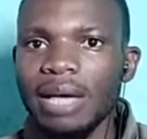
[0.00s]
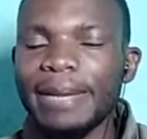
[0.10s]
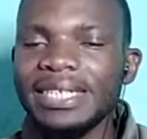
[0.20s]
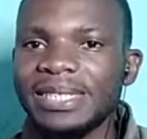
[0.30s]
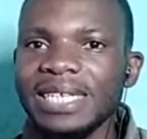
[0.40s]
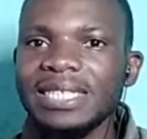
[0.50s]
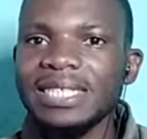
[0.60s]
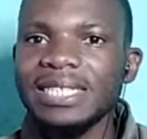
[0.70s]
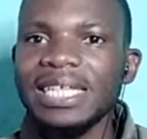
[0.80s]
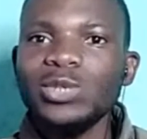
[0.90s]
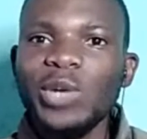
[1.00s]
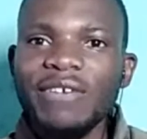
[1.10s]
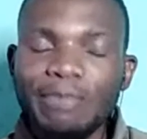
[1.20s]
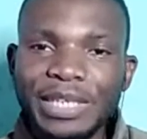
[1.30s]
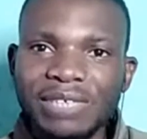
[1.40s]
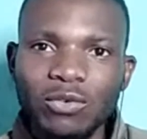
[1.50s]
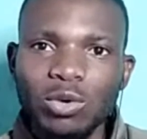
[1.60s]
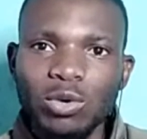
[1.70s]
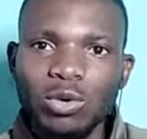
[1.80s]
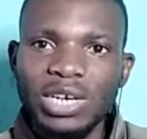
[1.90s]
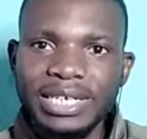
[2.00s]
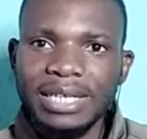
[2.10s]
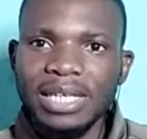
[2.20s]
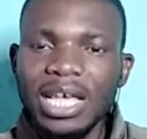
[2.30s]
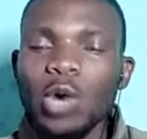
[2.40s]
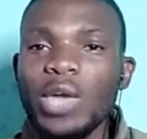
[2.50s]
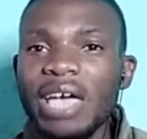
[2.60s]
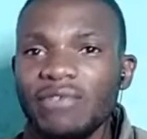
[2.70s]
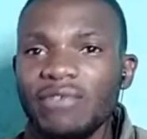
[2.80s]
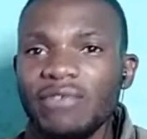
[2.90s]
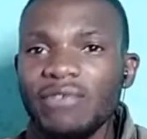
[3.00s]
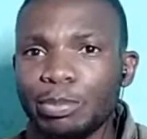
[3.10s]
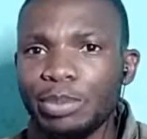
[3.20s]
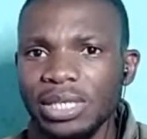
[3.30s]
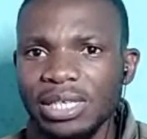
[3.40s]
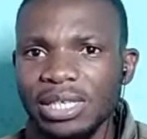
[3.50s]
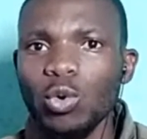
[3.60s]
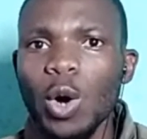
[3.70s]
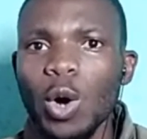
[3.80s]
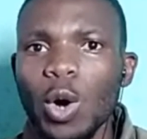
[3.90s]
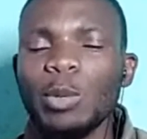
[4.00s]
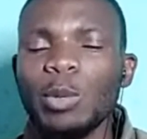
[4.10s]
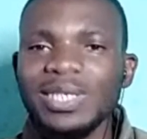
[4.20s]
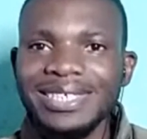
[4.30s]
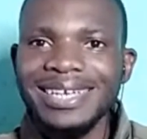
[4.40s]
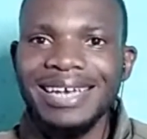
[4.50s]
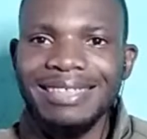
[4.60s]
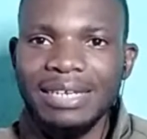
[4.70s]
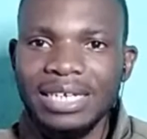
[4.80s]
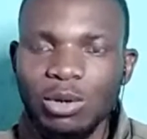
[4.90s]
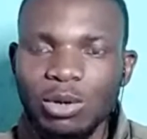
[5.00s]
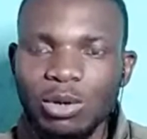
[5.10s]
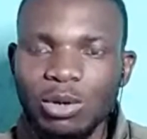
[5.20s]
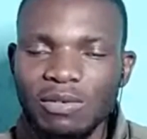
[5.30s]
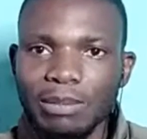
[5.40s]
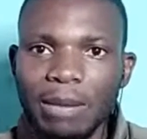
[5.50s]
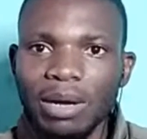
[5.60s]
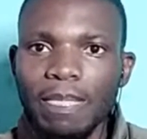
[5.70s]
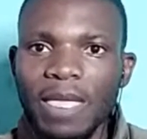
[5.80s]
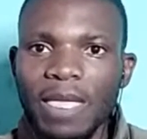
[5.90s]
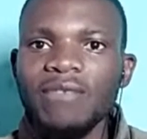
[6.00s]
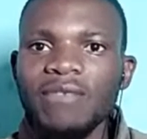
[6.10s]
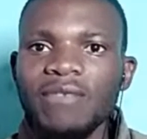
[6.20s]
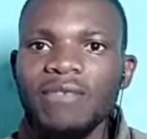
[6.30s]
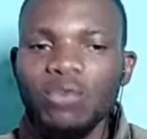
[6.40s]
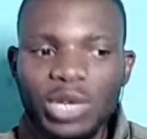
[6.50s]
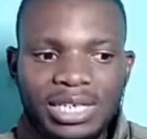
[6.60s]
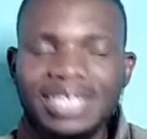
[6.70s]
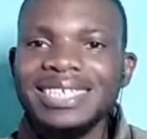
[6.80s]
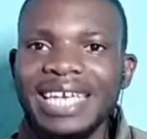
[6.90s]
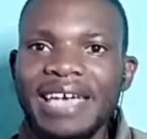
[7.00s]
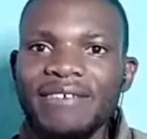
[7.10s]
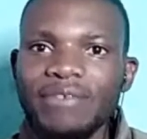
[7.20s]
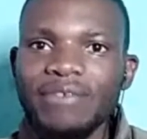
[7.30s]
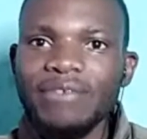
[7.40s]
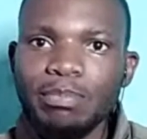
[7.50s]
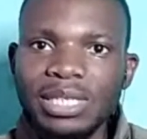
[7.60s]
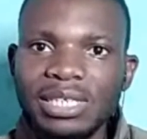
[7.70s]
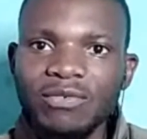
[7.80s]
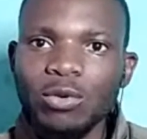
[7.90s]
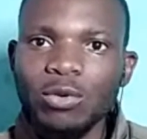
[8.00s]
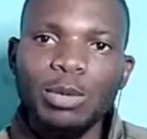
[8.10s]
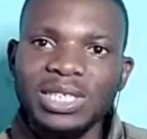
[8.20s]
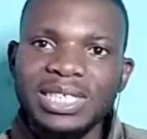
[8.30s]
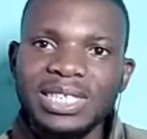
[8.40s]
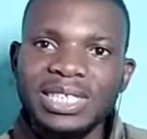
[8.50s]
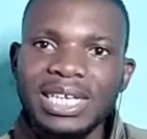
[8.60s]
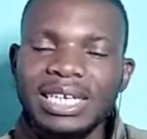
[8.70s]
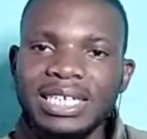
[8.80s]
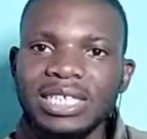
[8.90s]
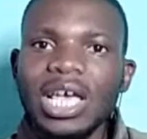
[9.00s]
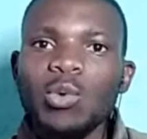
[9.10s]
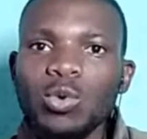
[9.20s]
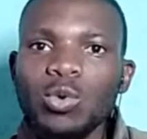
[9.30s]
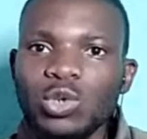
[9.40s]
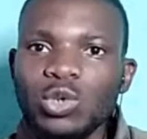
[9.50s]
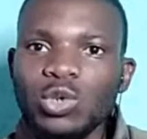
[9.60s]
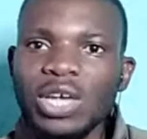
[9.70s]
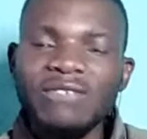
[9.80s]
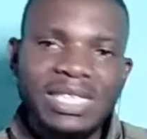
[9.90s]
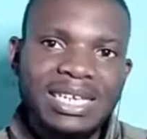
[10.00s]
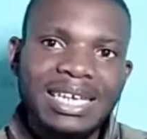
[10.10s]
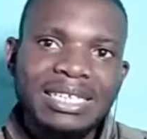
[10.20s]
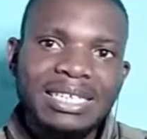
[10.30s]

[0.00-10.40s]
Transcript: But it's just that we have peaceful leaders. We have peaceful opposition in the nation of Zimbabwe. If we didn't have peaceful opposition leaders, we would have seen a